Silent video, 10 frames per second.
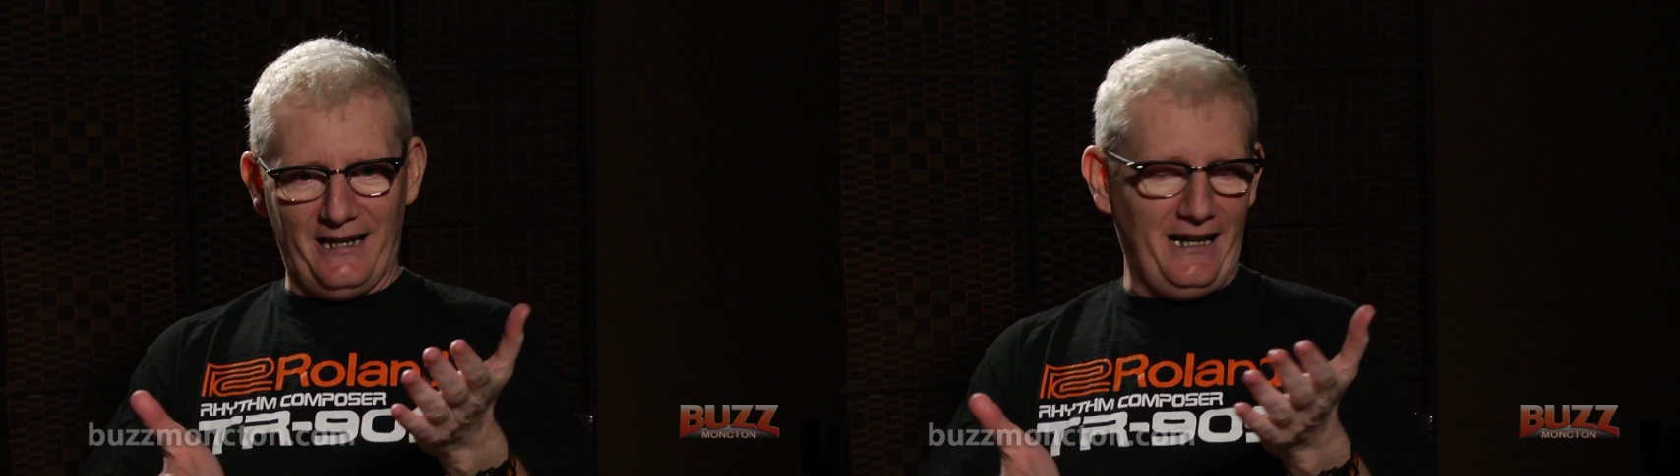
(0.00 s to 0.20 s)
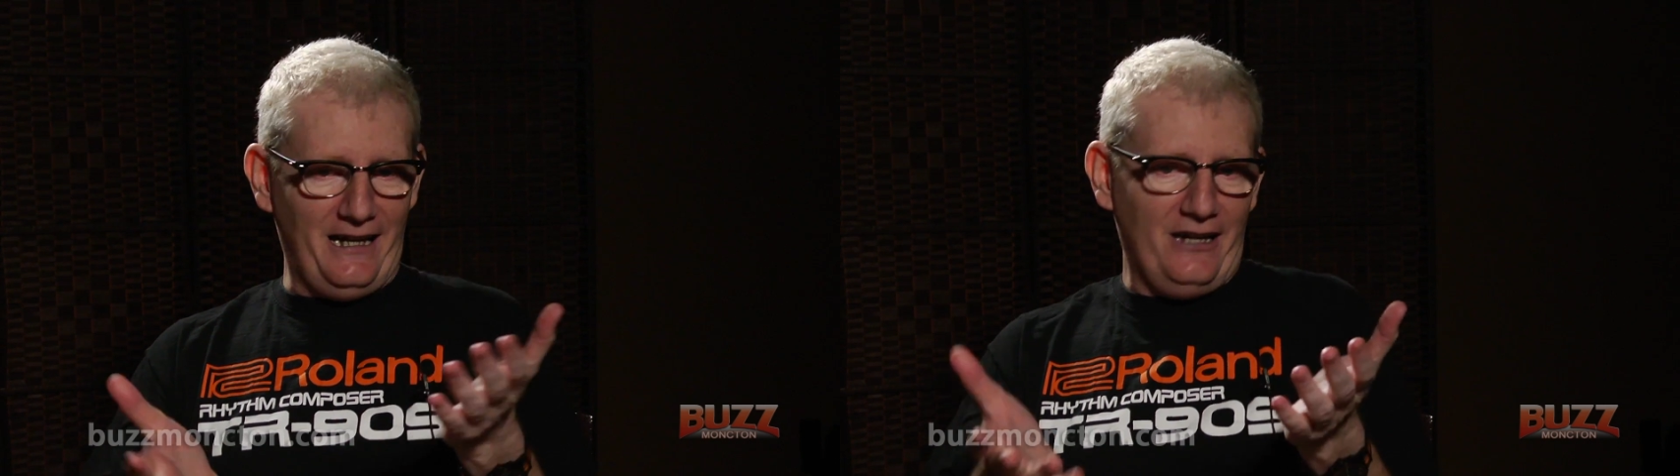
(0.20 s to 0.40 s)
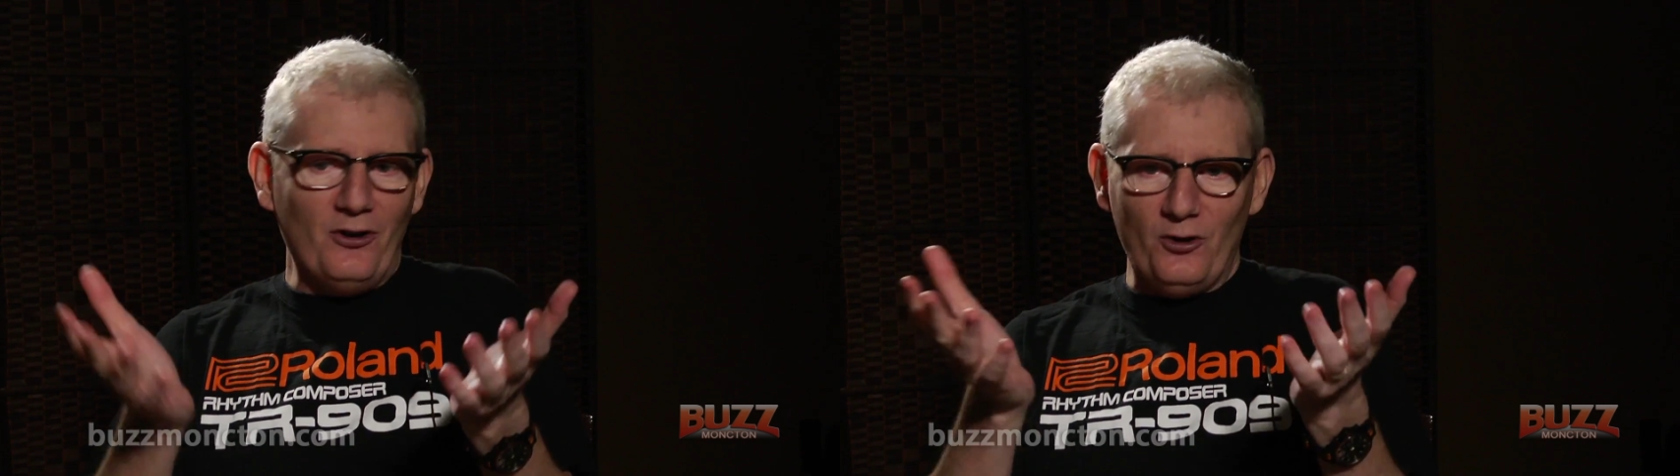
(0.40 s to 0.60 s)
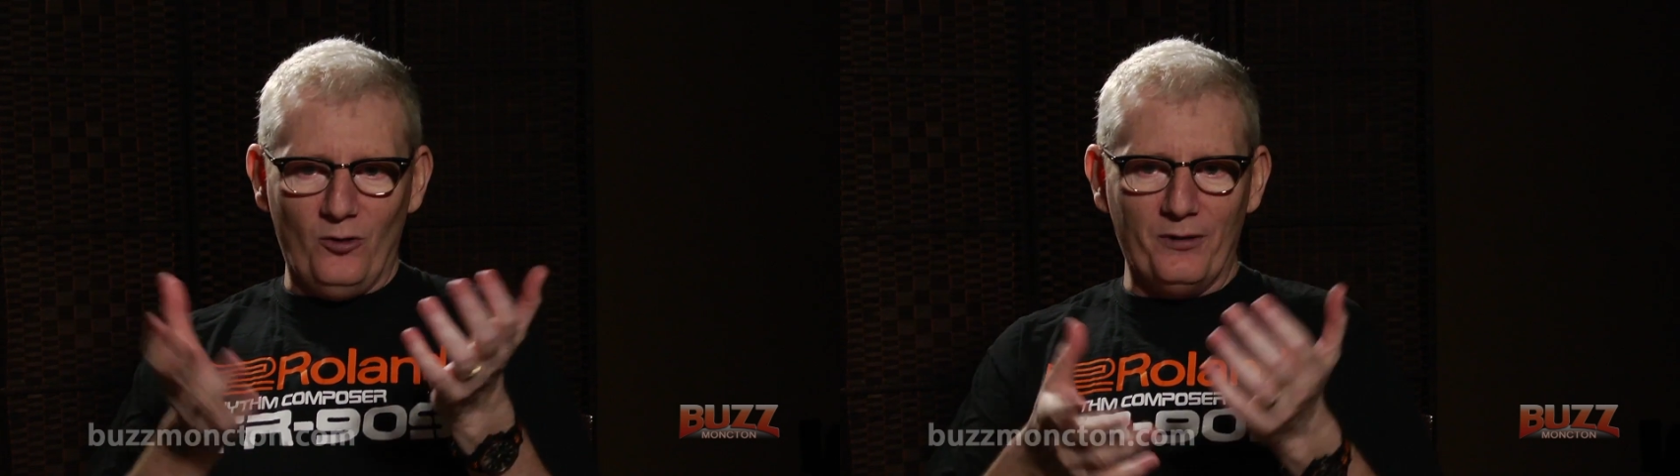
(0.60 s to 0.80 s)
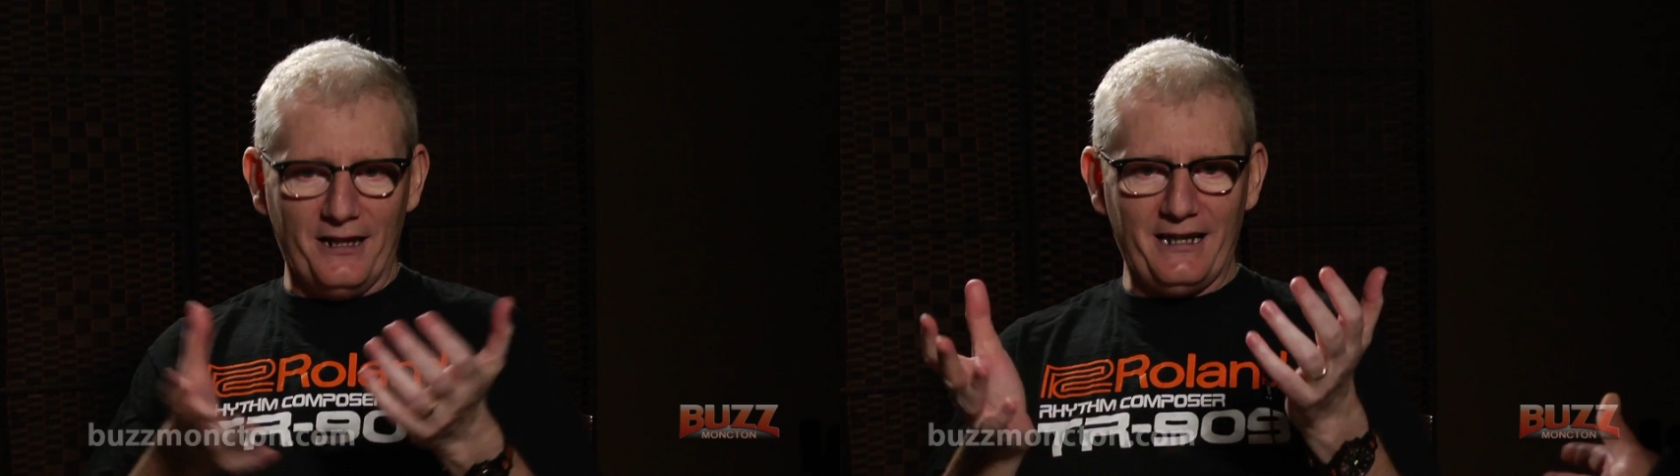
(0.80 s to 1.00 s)
I don't
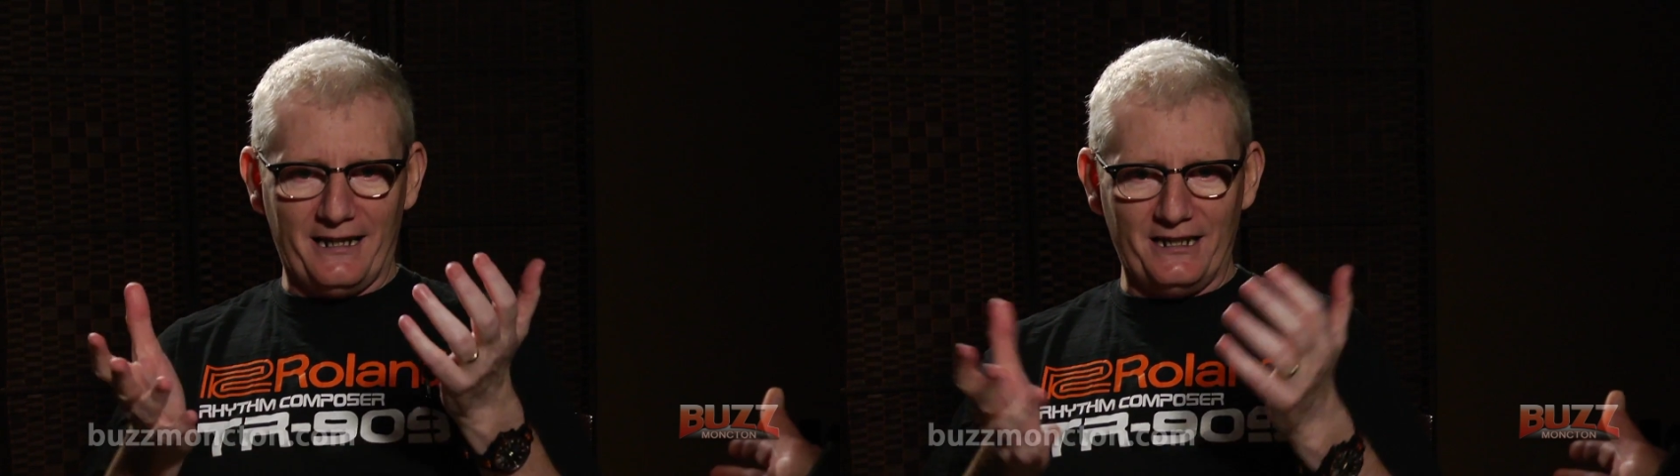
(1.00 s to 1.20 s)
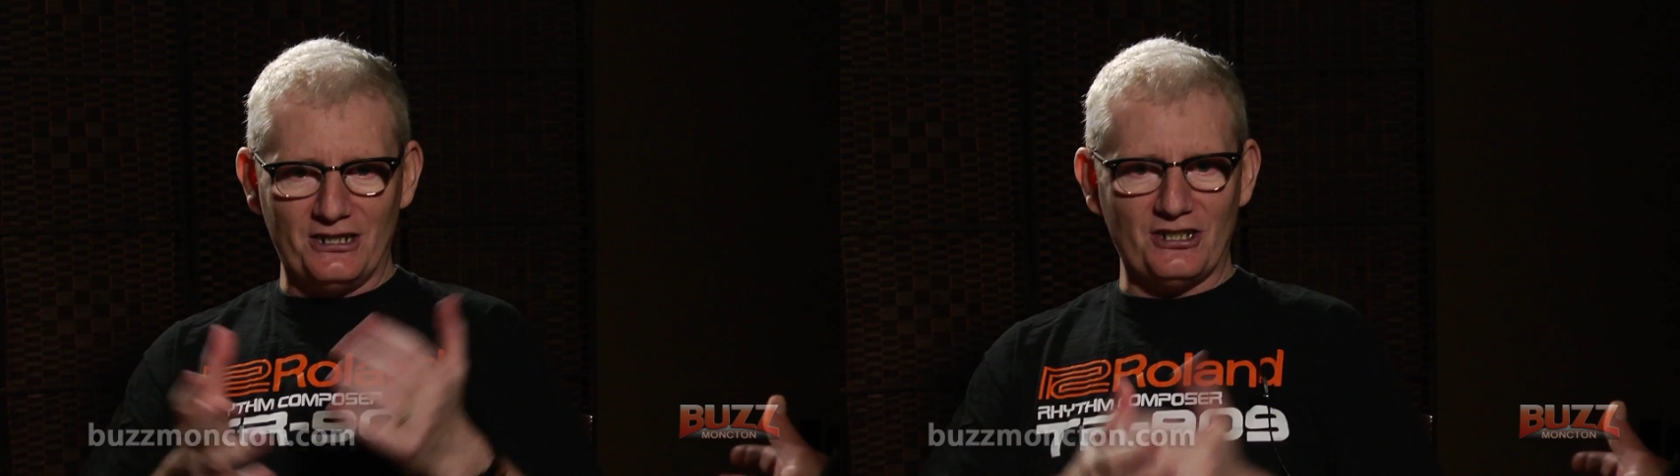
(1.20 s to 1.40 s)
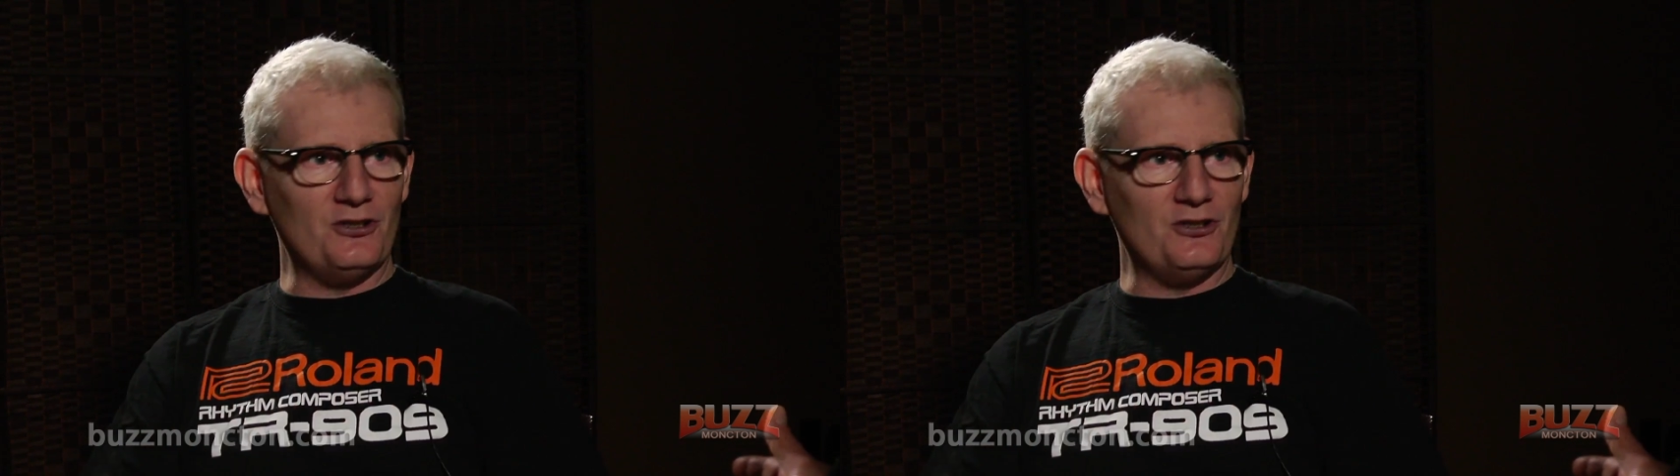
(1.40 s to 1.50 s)
know, but I just